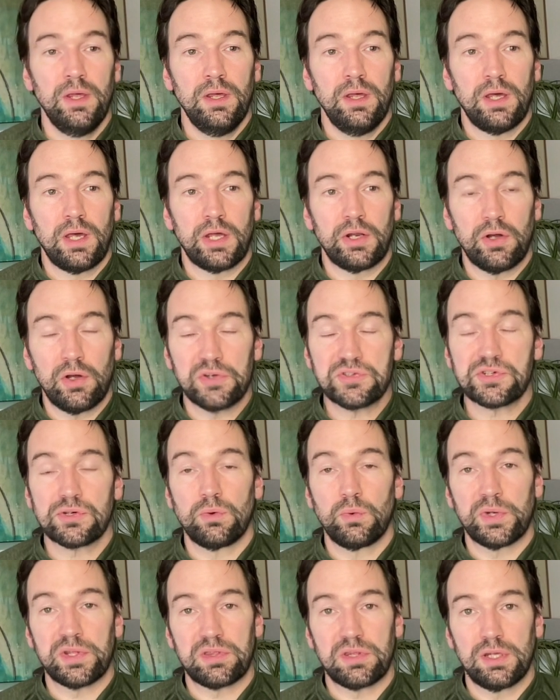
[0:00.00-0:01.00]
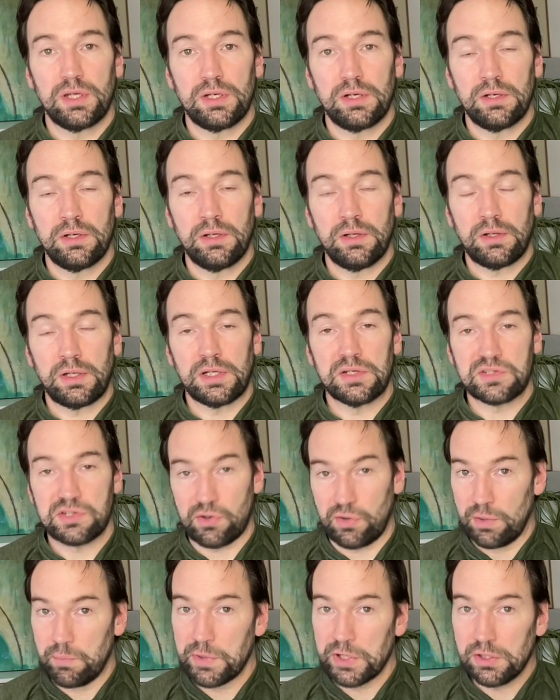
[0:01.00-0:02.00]
And also within is
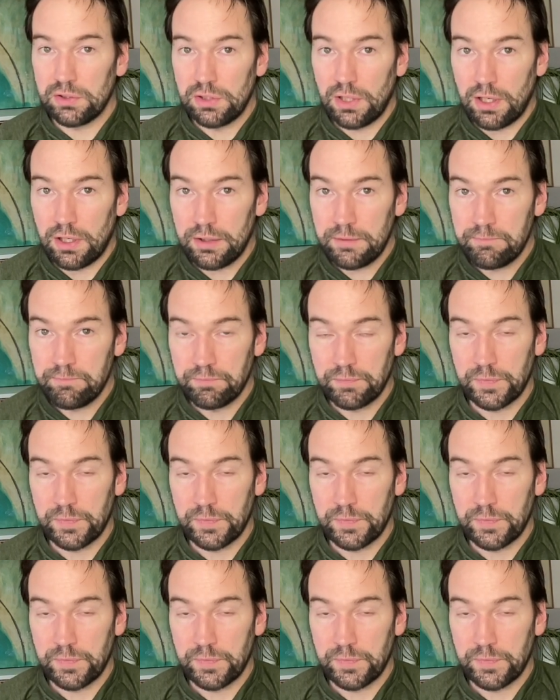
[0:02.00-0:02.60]
criminal law.